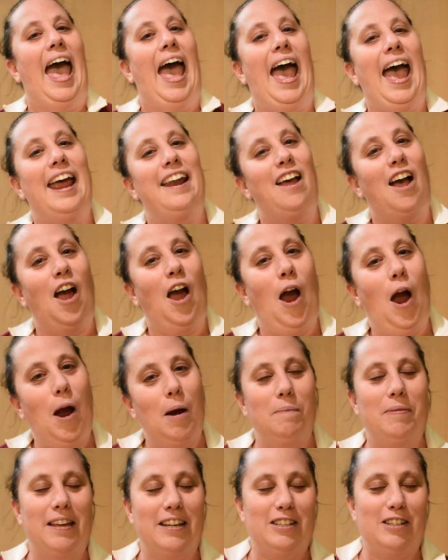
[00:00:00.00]
And I
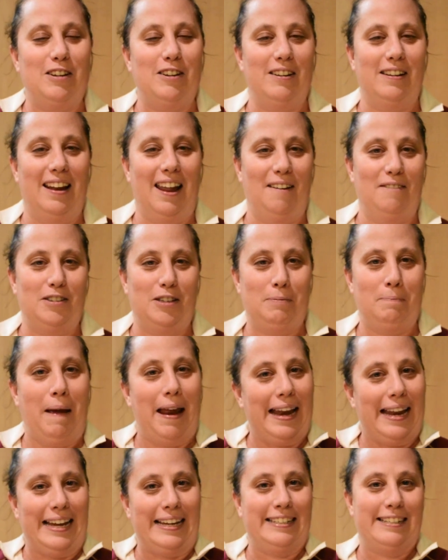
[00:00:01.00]
hope that you love
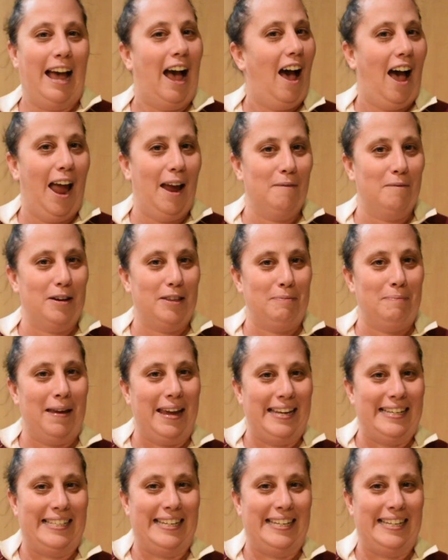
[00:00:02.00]
spending time with me